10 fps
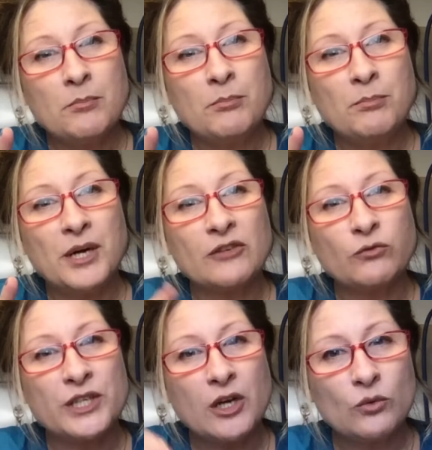But if
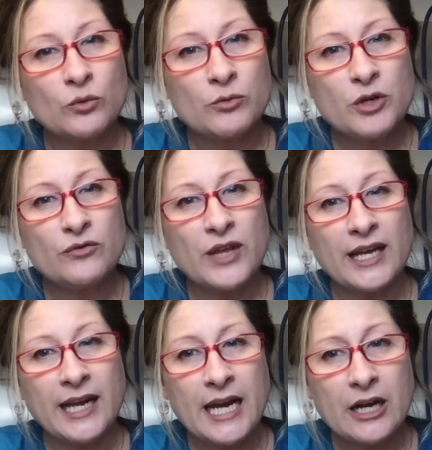we don't remove
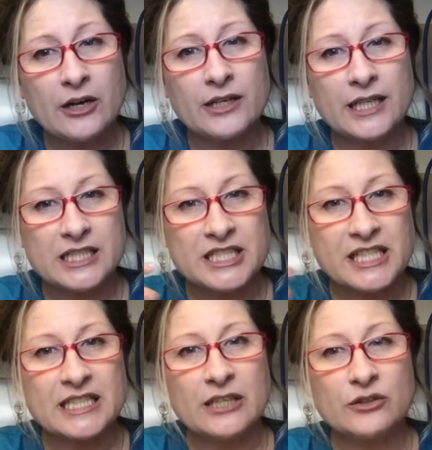that hair and it just
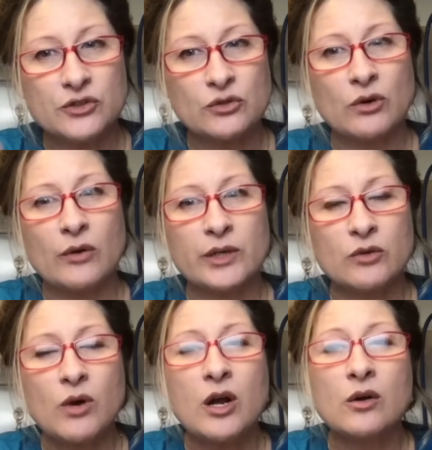continues to grow and
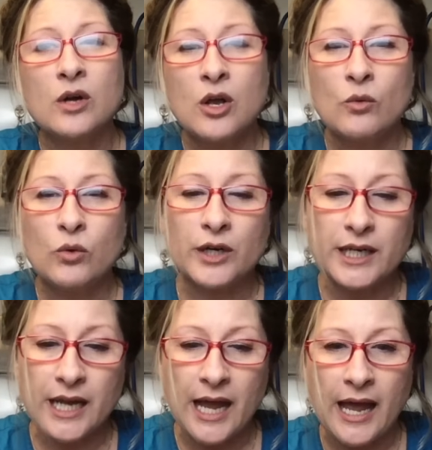grow, we're going
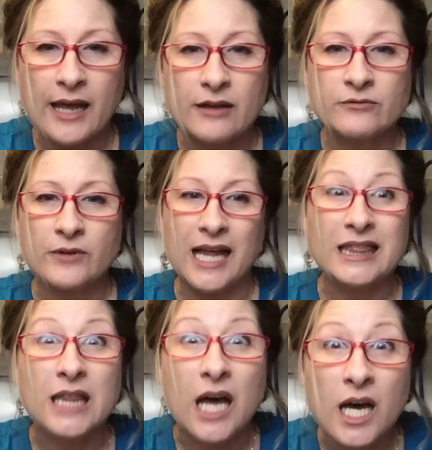to have a
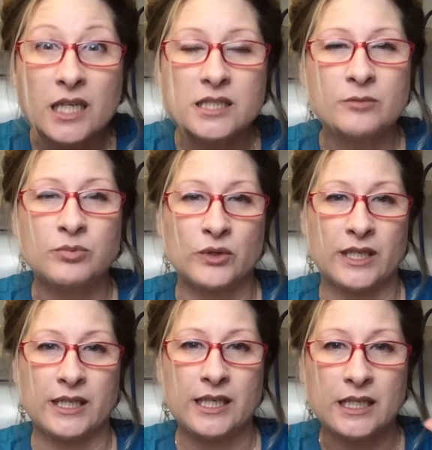lot of
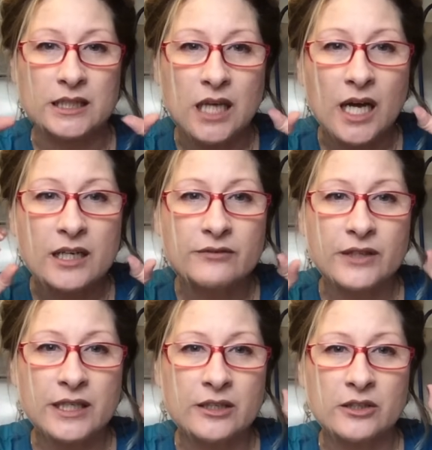debris and a lot of
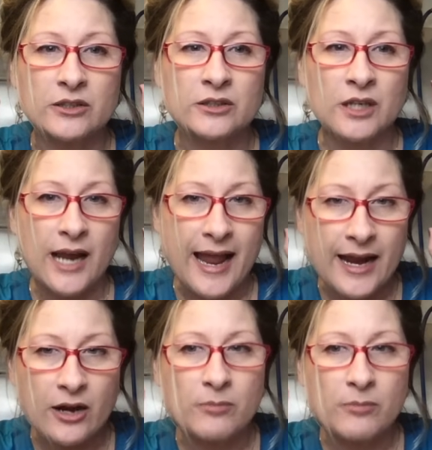ear hair